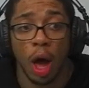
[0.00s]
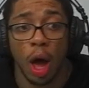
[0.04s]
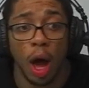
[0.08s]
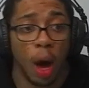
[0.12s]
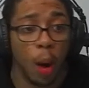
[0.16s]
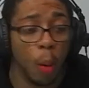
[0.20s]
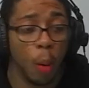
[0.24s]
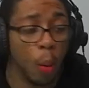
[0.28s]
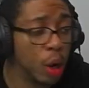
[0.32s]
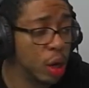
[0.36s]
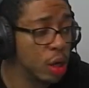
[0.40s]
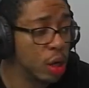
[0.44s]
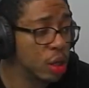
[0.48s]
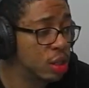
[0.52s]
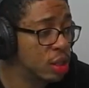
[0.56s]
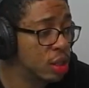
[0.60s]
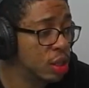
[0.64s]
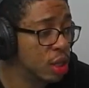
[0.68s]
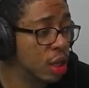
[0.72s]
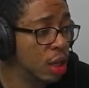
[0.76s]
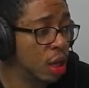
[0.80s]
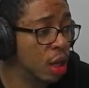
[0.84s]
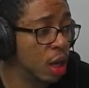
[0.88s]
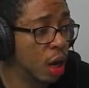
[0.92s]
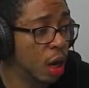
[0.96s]
I want to see
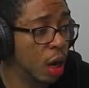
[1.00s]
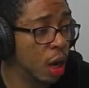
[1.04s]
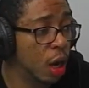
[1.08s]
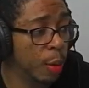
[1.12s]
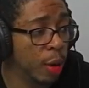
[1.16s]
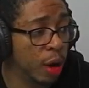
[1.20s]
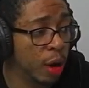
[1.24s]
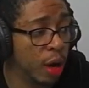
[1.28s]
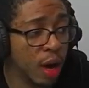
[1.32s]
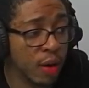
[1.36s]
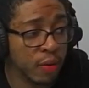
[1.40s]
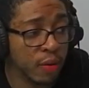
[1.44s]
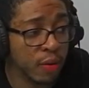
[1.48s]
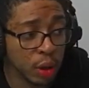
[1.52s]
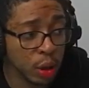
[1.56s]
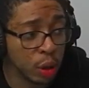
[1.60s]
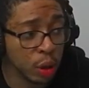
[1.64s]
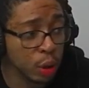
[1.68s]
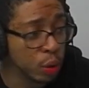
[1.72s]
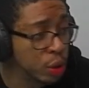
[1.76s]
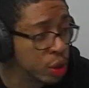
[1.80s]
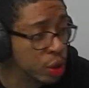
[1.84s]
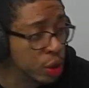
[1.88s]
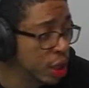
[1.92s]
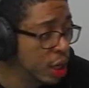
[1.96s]
the um,
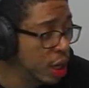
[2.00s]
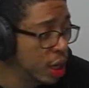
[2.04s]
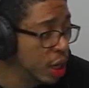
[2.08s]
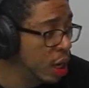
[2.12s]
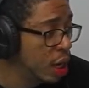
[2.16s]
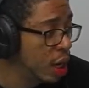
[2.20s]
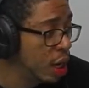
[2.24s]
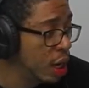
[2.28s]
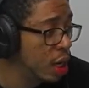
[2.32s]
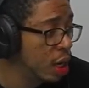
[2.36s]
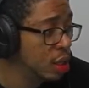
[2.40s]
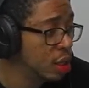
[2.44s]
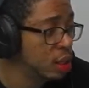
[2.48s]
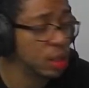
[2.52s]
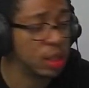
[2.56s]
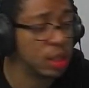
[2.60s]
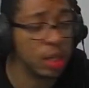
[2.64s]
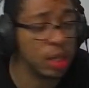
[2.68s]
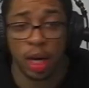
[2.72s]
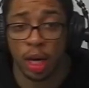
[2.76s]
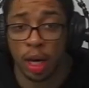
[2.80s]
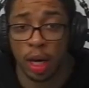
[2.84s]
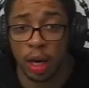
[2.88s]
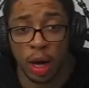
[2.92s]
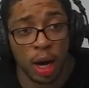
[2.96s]
evolution in it.
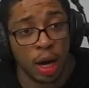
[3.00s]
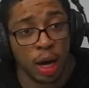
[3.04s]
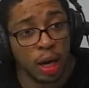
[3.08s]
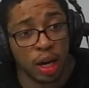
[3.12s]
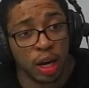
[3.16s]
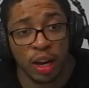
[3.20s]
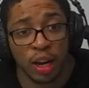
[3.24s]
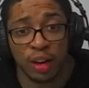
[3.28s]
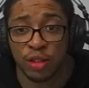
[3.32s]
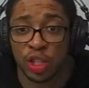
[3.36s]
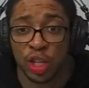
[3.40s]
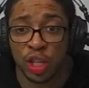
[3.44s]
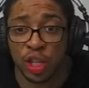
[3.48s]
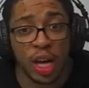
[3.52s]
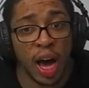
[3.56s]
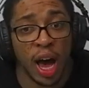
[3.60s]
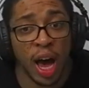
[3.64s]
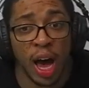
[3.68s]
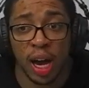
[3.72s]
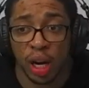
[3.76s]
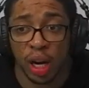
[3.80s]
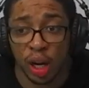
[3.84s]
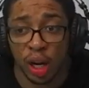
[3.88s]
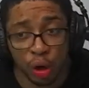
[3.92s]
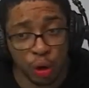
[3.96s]
See and if she got
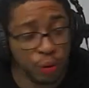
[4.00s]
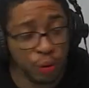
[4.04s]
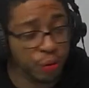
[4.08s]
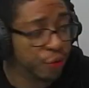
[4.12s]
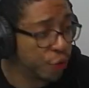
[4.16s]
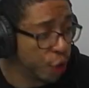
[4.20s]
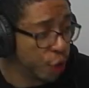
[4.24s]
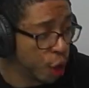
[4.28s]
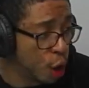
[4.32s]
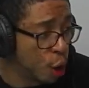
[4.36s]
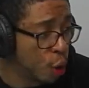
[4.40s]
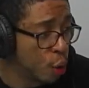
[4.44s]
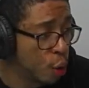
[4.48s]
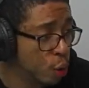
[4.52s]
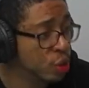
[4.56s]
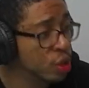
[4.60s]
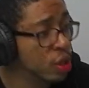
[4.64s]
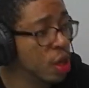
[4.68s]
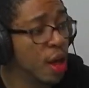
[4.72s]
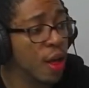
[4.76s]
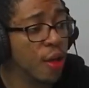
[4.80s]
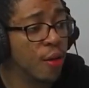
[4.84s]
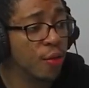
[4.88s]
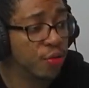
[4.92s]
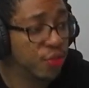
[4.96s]
any new flows.
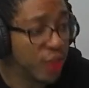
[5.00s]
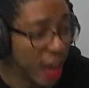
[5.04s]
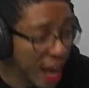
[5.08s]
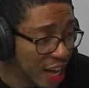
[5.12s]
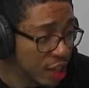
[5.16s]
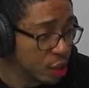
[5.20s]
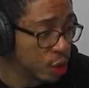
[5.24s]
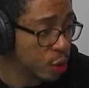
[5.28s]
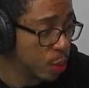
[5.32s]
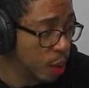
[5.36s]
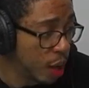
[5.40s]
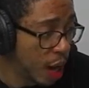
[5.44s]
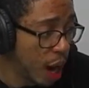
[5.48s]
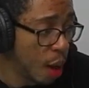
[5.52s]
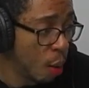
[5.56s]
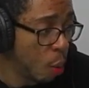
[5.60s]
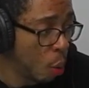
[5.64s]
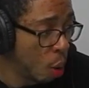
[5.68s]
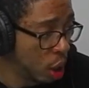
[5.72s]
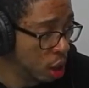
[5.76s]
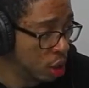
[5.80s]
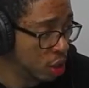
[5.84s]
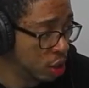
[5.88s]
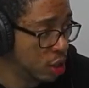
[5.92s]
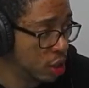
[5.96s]
That's what I
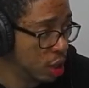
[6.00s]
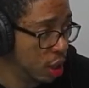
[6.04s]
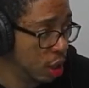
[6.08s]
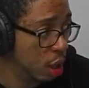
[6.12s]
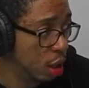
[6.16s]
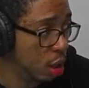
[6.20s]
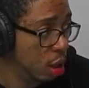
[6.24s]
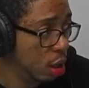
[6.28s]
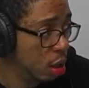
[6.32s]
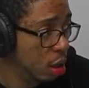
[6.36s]
want to see.